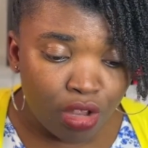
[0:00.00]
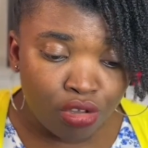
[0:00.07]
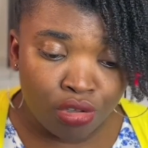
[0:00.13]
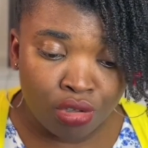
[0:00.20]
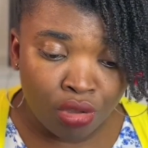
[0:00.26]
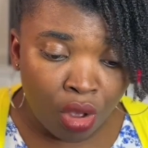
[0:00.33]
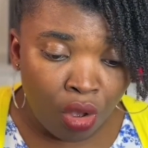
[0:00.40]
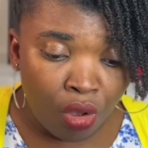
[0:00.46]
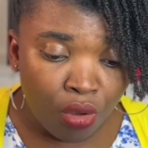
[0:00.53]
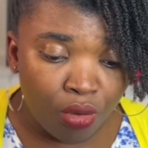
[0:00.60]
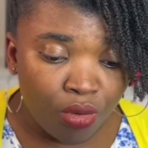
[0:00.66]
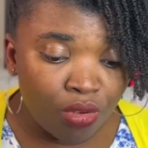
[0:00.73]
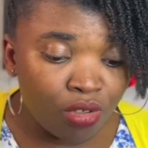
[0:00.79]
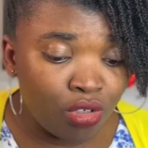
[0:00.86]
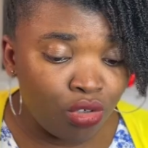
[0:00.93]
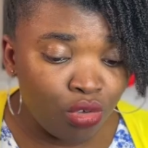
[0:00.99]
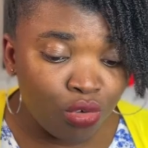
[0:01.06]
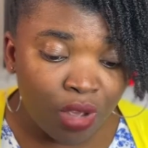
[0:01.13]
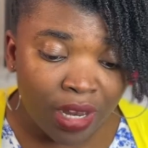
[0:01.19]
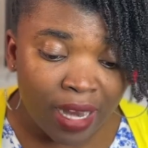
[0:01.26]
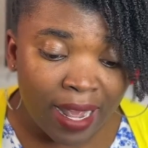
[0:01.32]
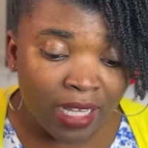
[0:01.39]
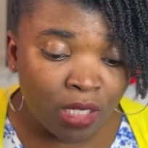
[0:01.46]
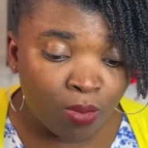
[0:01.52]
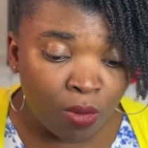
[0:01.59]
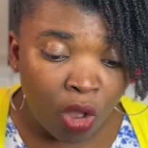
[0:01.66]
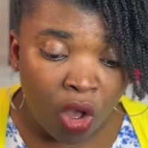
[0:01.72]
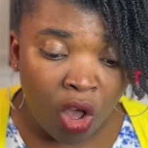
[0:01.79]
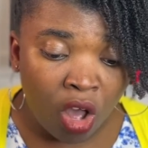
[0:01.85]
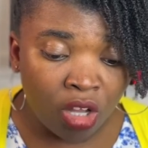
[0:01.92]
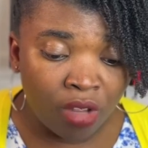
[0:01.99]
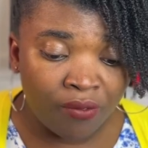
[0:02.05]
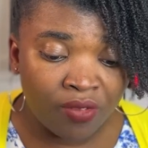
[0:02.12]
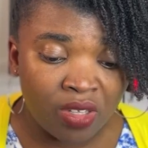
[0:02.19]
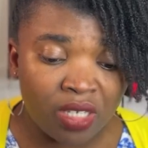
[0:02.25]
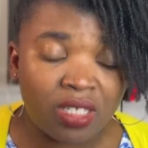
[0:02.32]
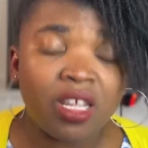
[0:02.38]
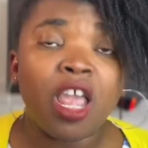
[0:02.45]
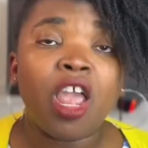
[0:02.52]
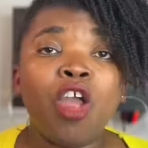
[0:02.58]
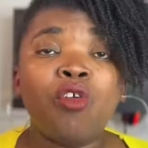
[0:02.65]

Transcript: So you can explore all of this.